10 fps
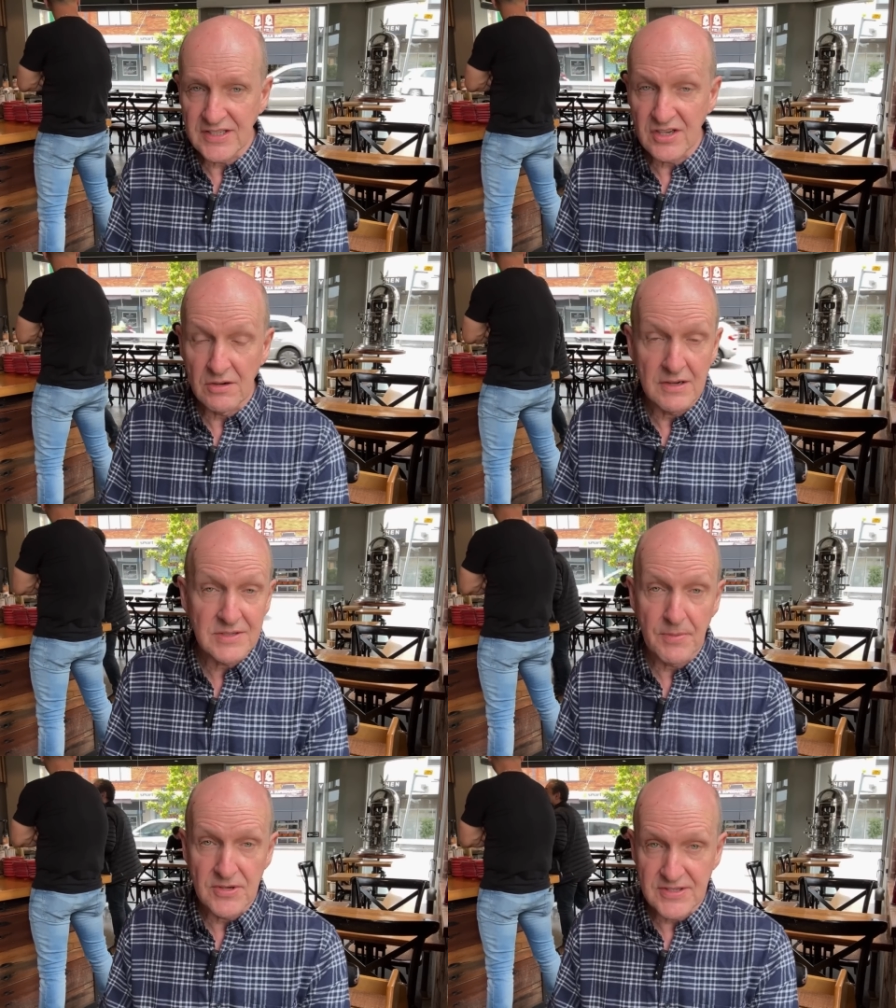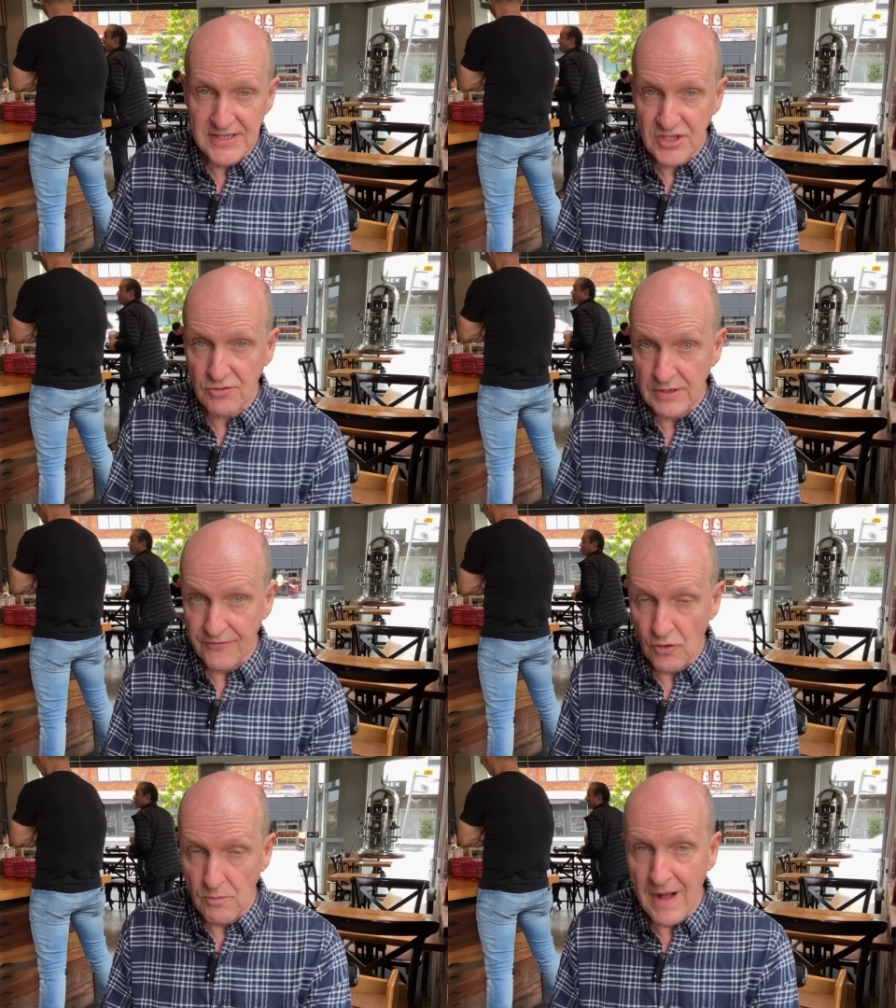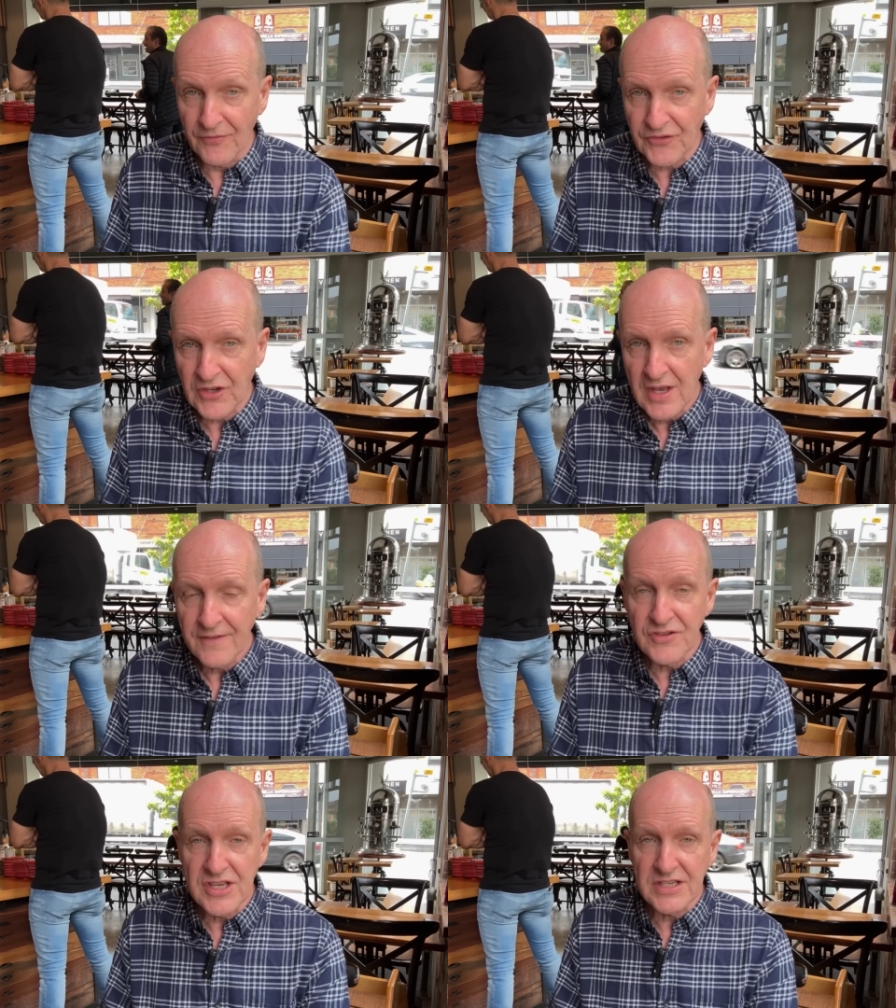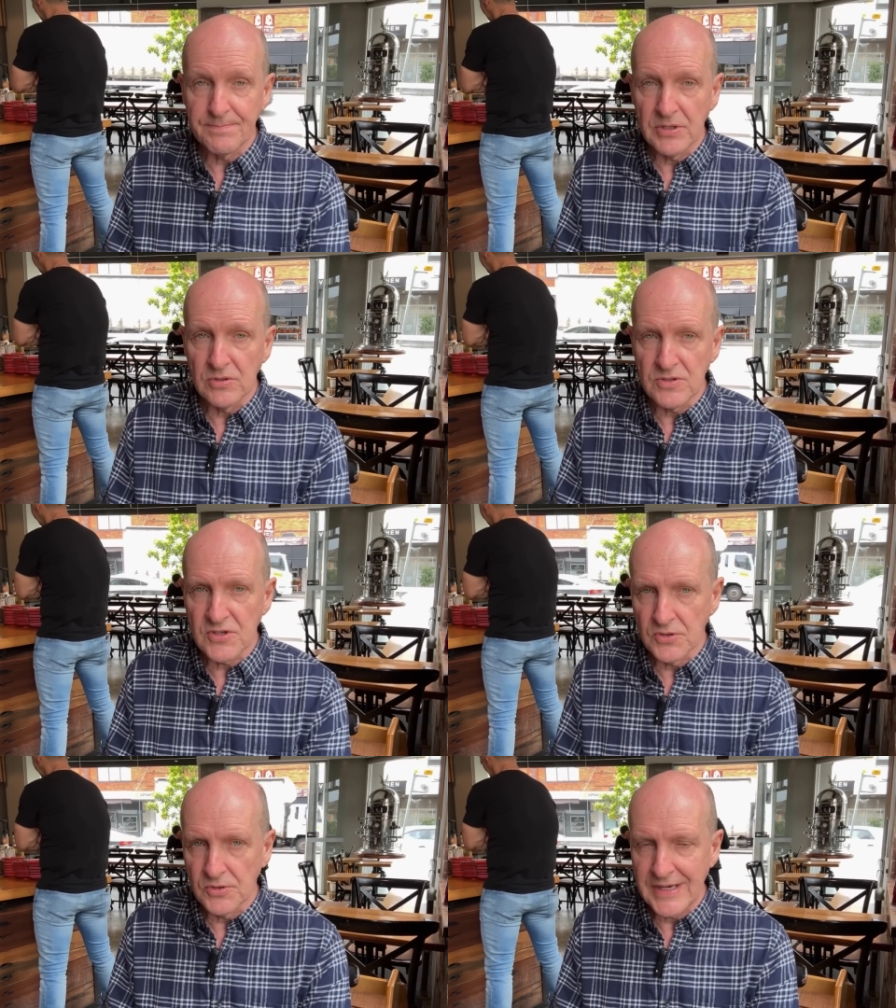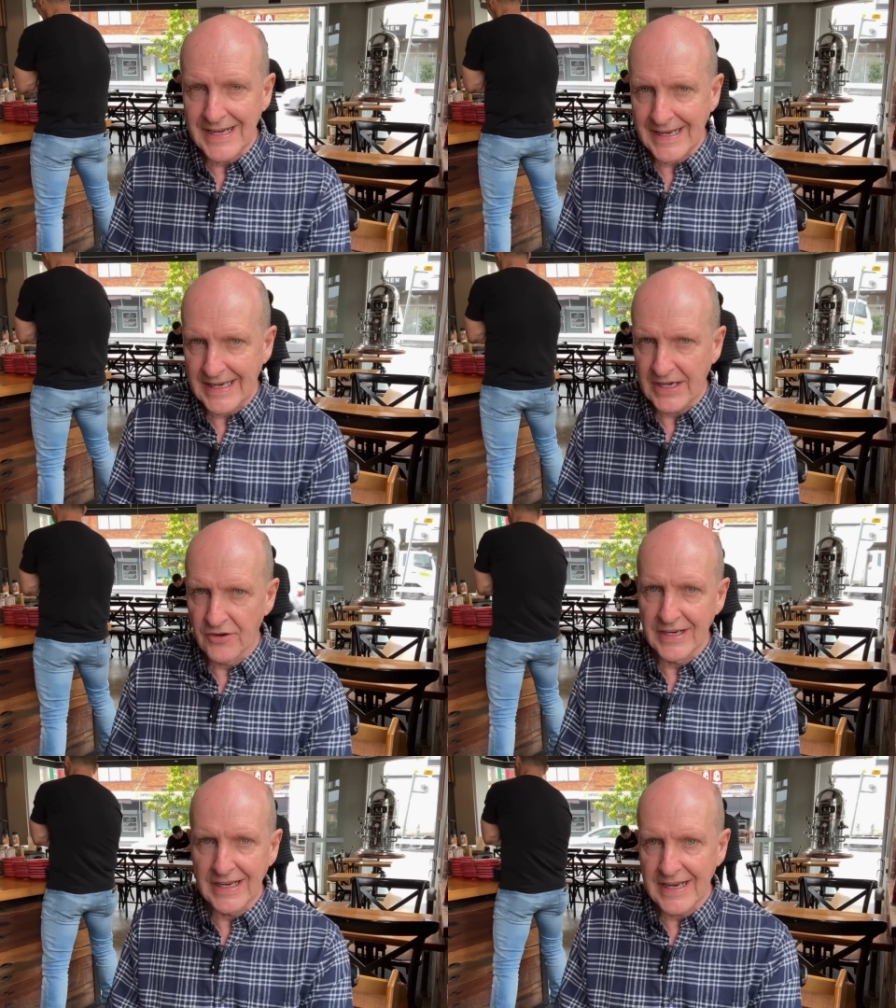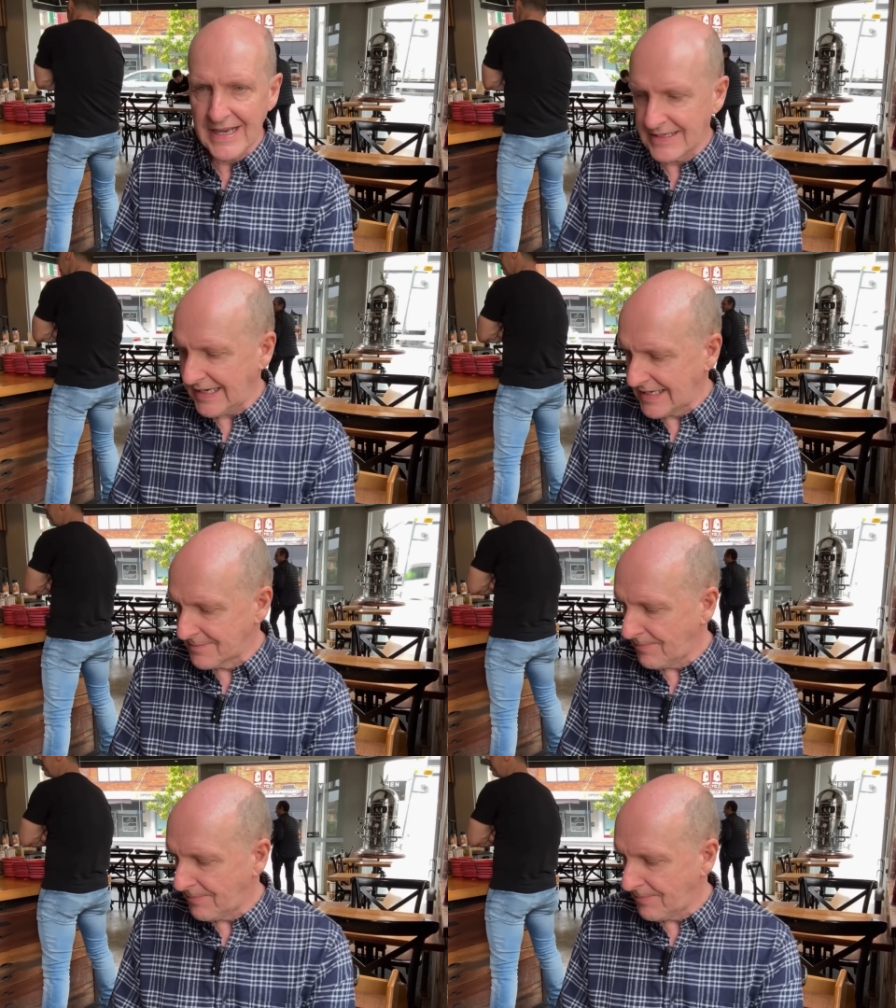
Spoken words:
So I suppose there's 3 or 4 months for this bill to get a hearing again in